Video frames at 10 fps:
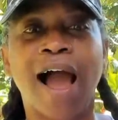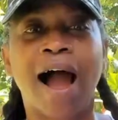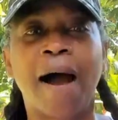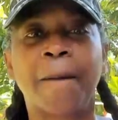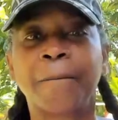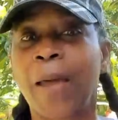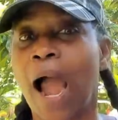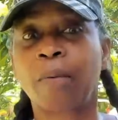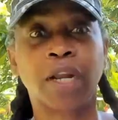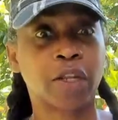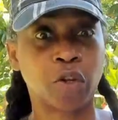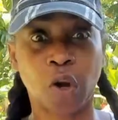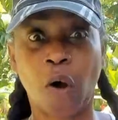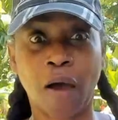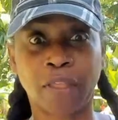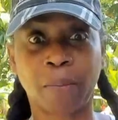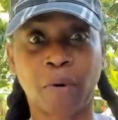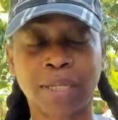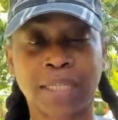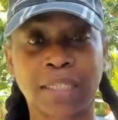I will let you know how that
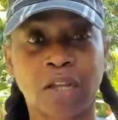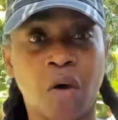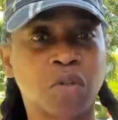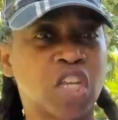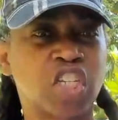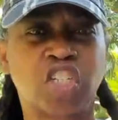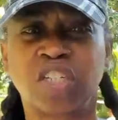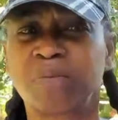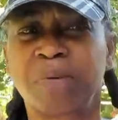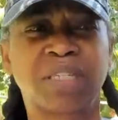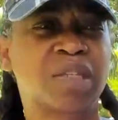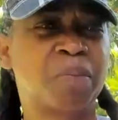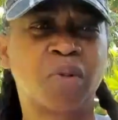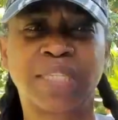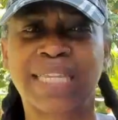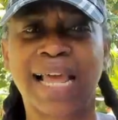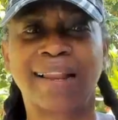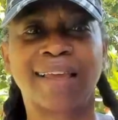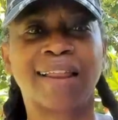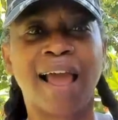process goes. It should be smooth
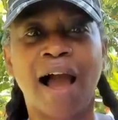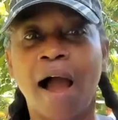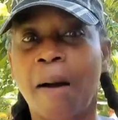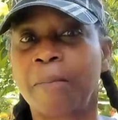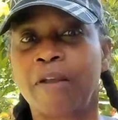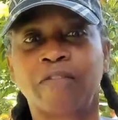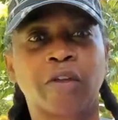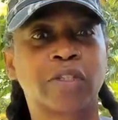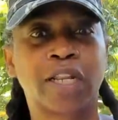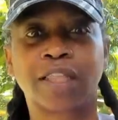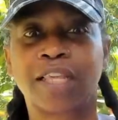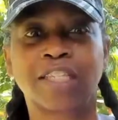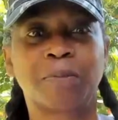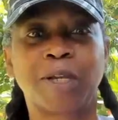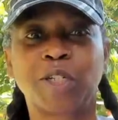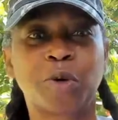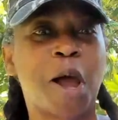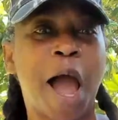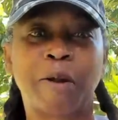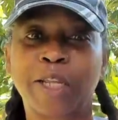sailing. If there's anything
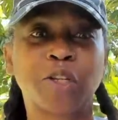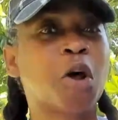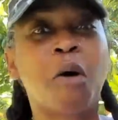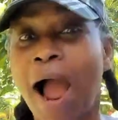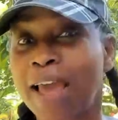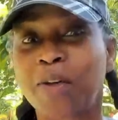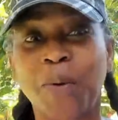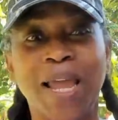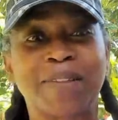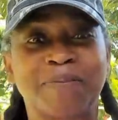special, I'll let you know either way.